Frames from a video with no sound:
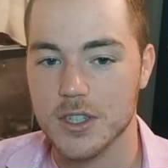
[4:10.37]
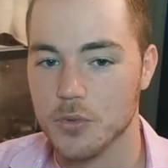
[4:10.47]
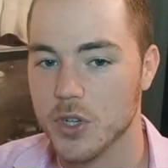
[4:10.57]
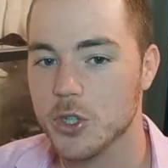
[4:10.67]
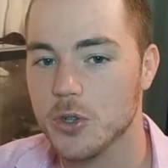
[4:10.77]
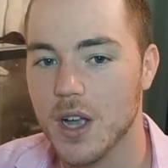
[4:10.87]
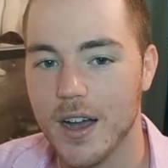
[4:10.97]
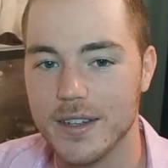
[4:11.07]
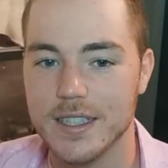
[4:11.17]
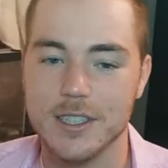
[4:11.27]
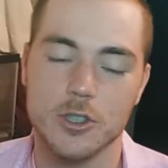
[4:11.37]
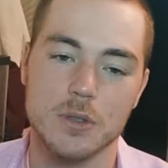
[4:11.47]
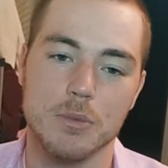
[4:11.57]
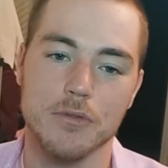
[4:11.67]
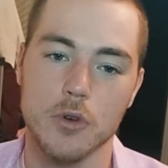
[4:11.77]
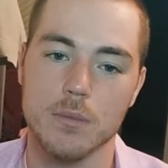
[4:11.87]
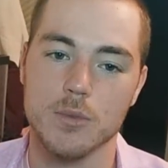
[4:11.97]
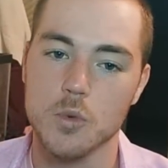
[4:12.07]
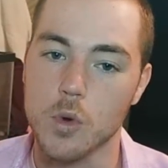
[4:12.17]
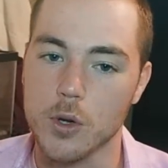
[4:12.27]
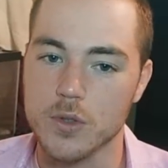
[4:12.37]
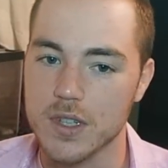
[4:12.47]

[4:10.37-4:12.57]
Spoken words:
Original content just performs worse